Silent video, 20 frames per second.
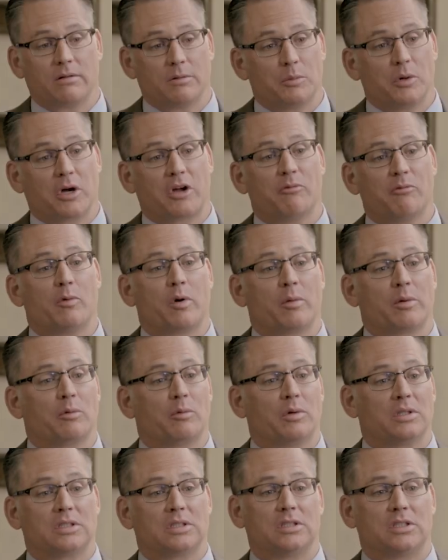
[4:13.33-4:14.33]
The Book of
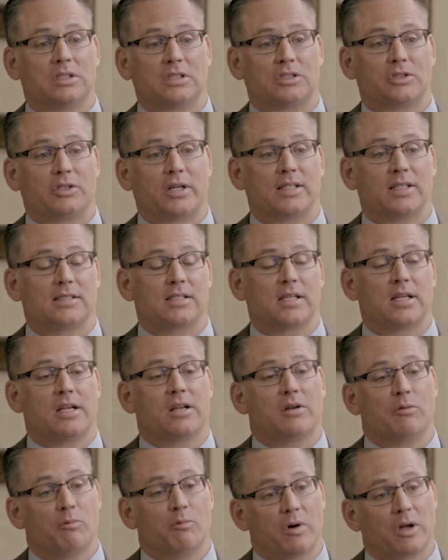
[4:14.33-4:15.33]
Mormon wasn't just
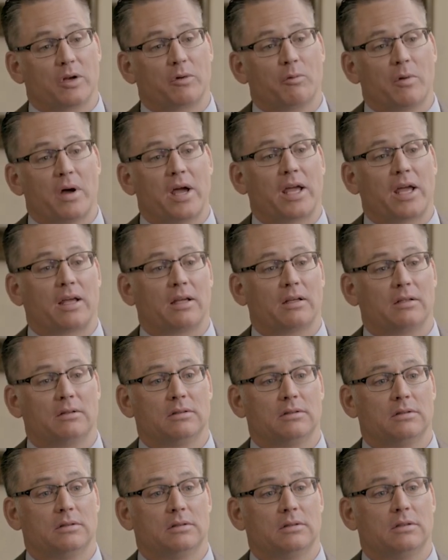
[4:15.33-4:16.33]
translated in one way.
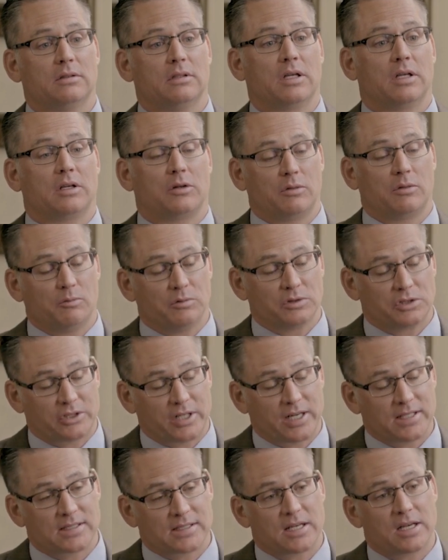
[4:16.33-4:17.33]
It was
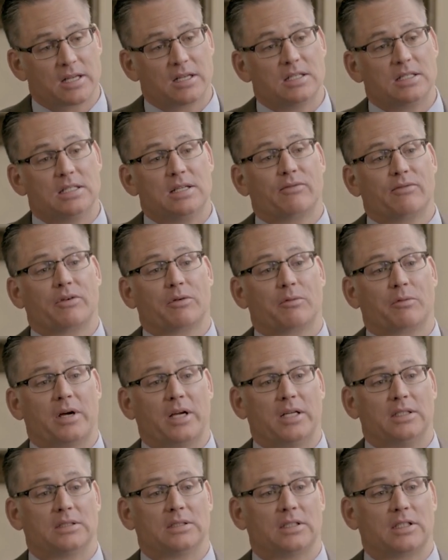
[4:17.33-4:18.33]
translated in different
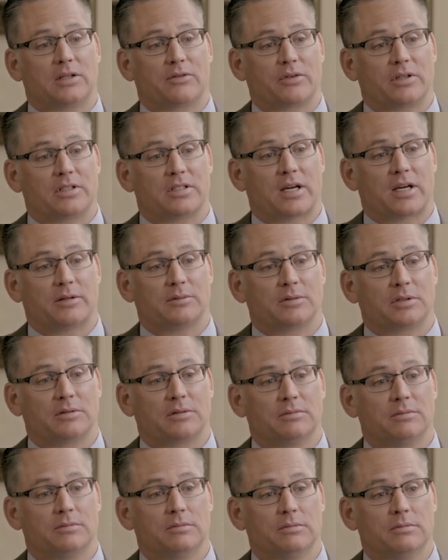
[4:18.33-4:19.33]
ways at different times.